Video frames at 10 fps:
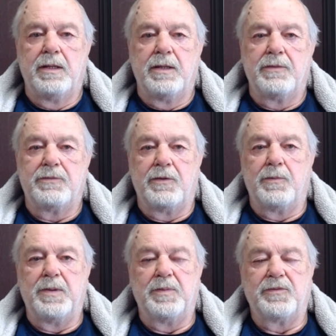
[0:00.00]
So
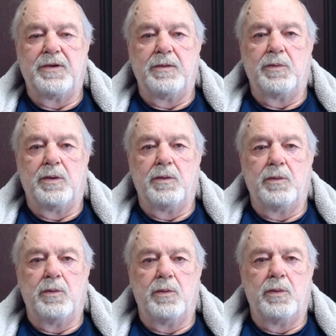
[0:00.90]
people say, well,
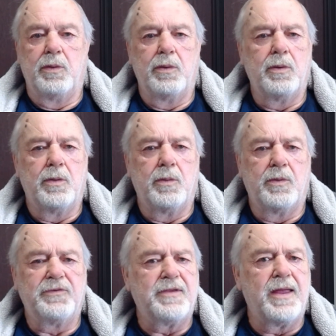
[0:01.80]

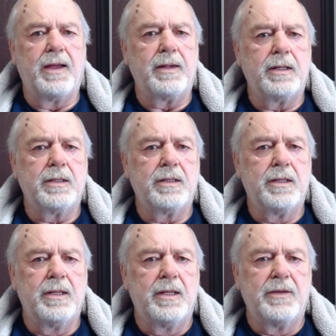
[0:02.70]
what's that?
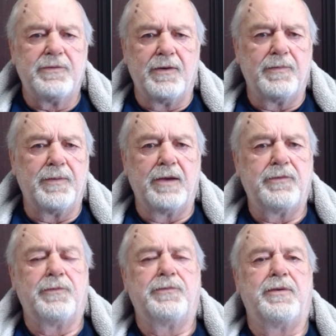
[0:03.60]

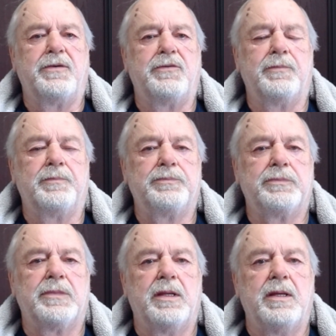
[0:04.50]
Self-actualization.
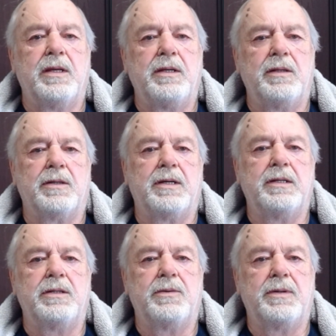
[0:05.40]
You look
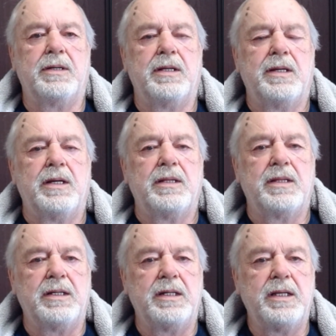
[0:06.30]
into it, they
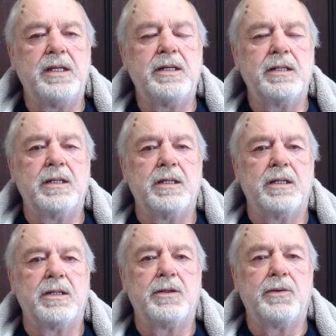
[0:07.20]
need
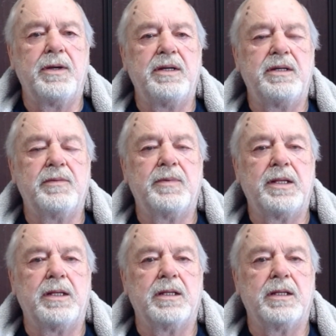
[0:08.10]
creativity.